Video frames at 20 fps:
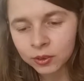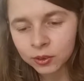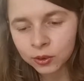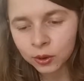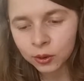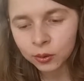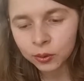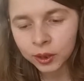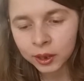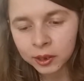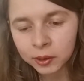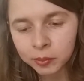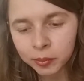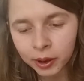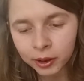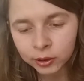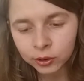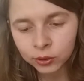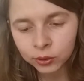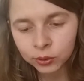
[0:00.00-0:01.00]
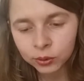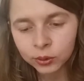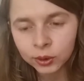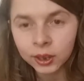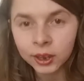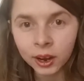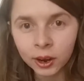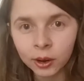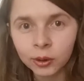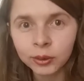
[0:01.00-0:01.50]
So getting back to
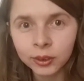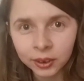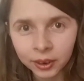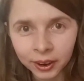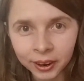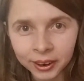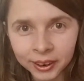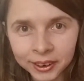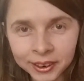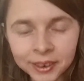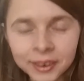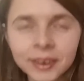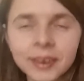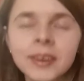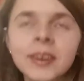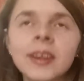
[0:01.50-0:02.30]
the outline,